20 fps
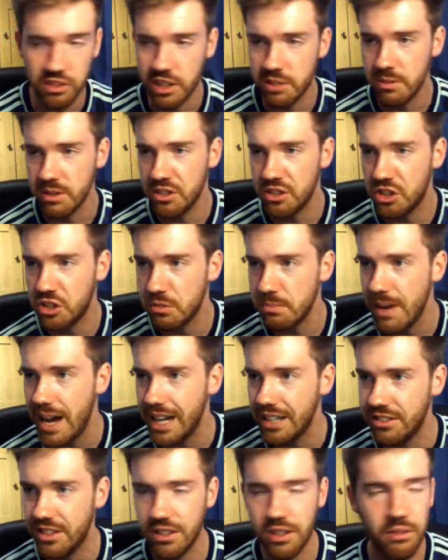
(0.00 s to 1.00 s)
He's been
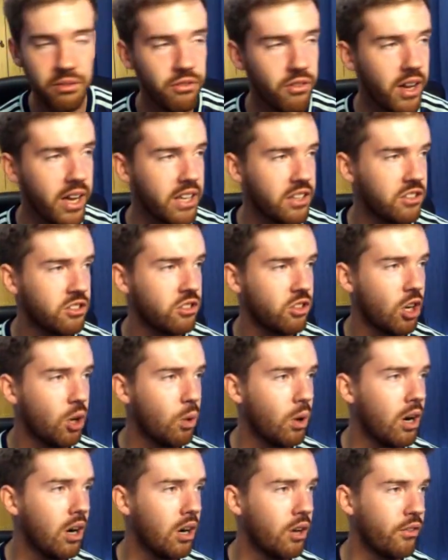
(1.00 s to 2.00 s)
smacked in the face so
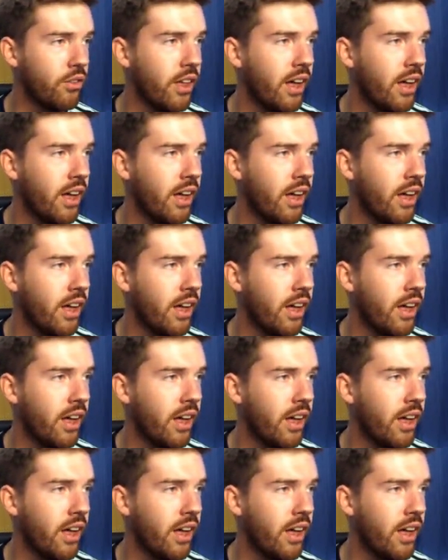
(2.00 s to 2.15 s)
hard